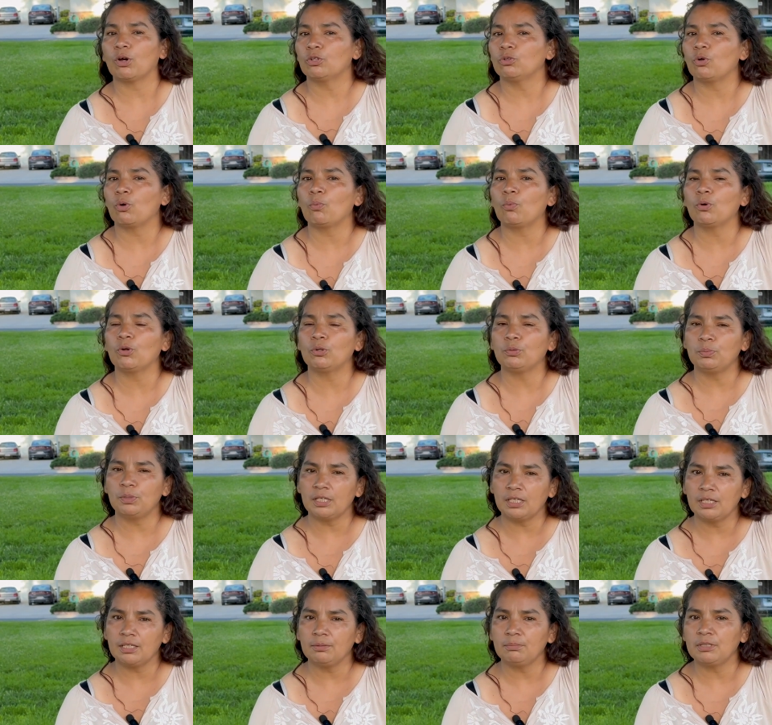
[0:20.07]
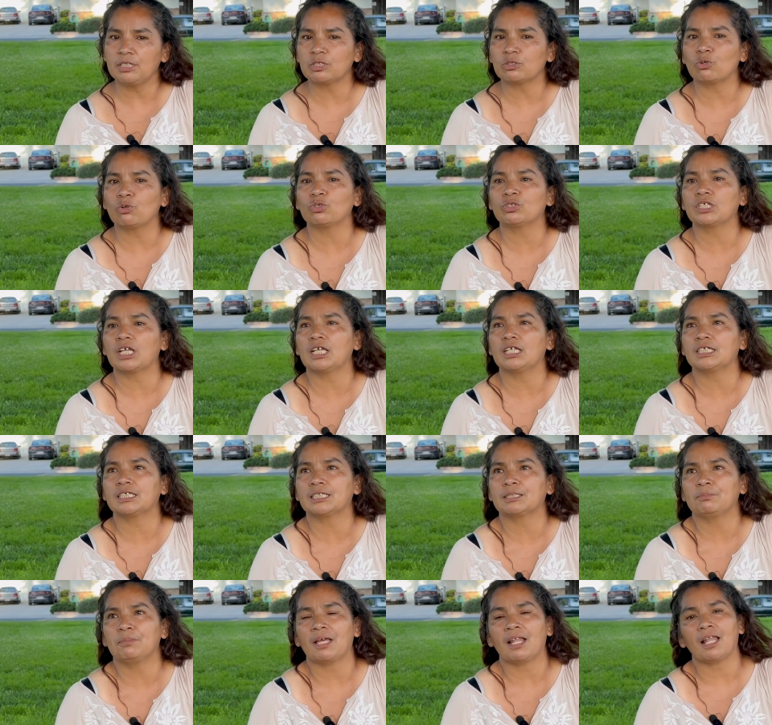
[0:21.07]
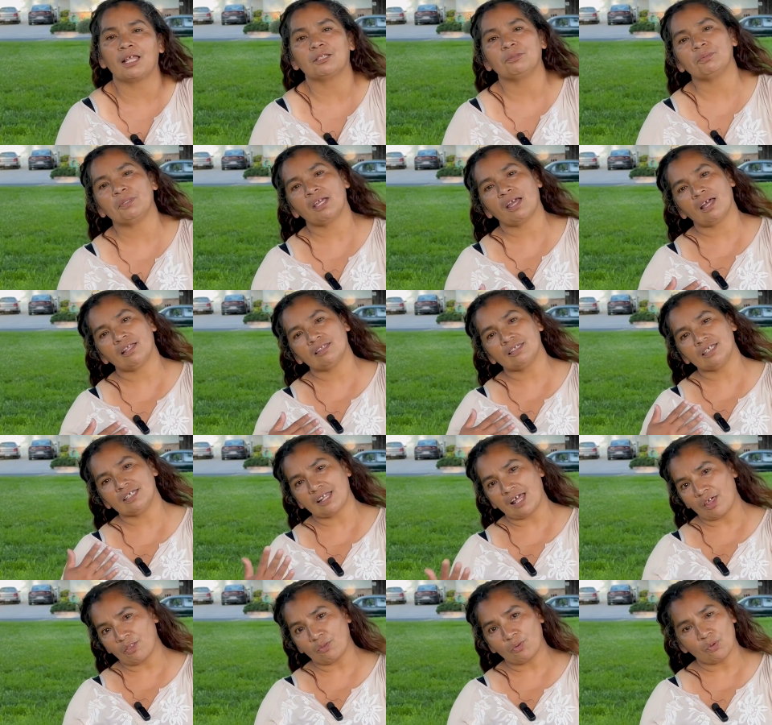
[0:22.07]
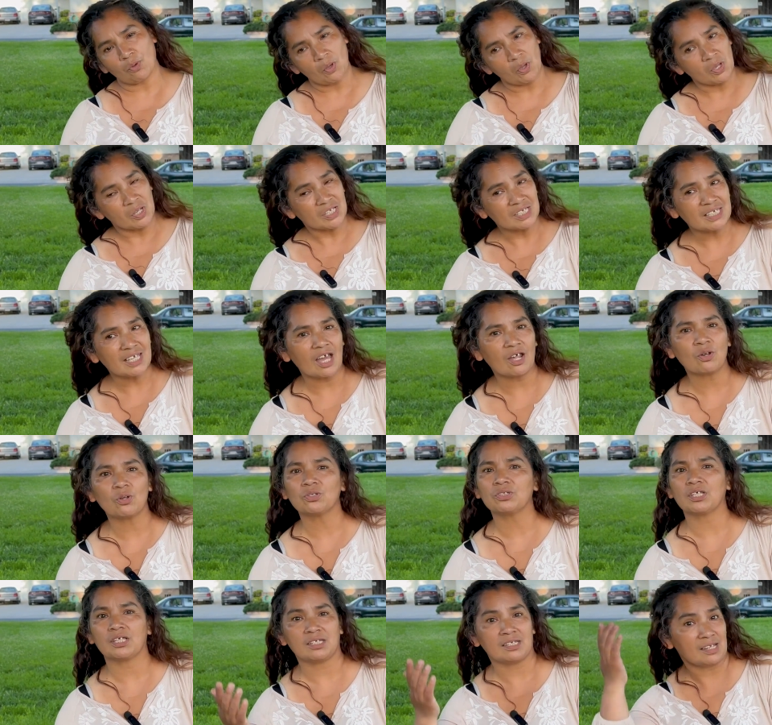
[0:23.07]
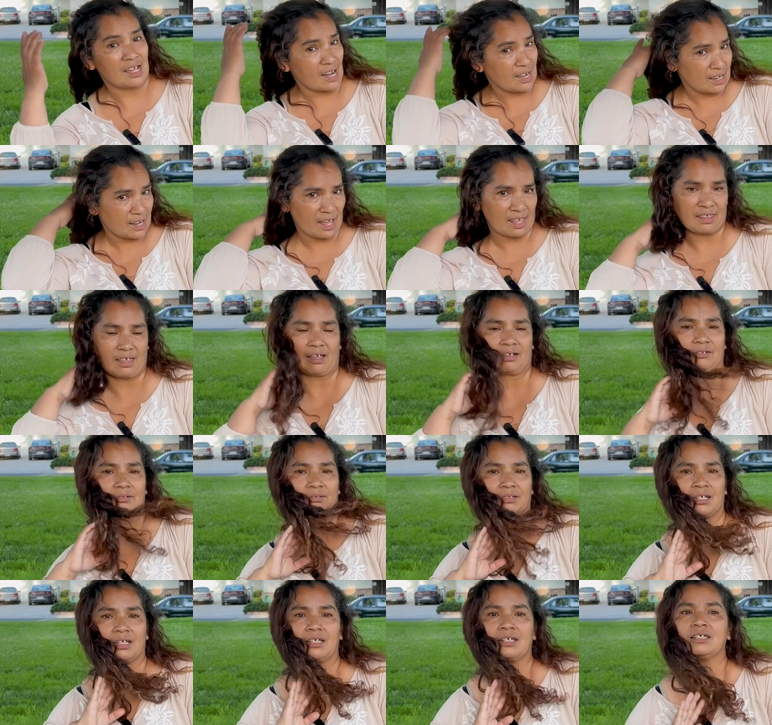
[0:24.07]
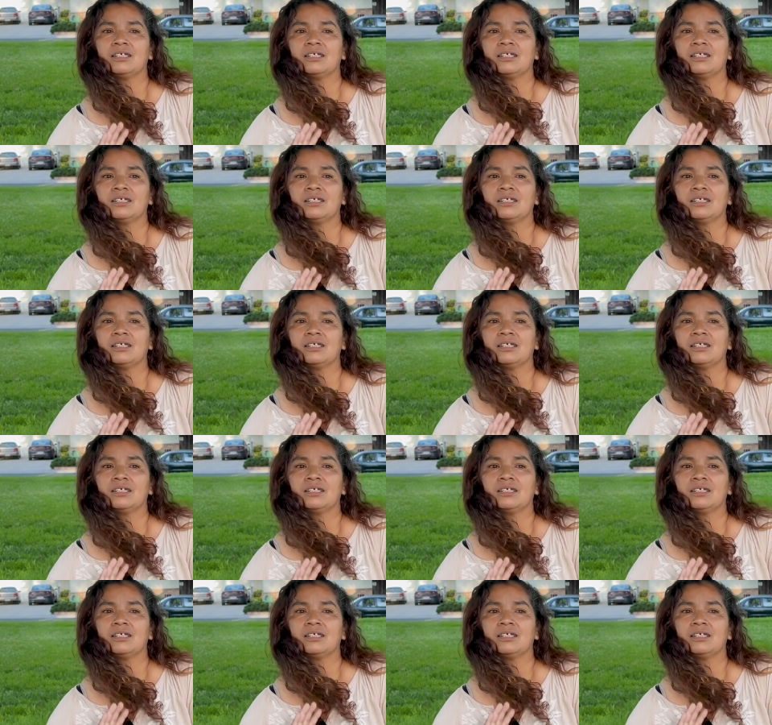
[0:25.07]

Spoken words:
I have a god sister that offered for me to live at her house,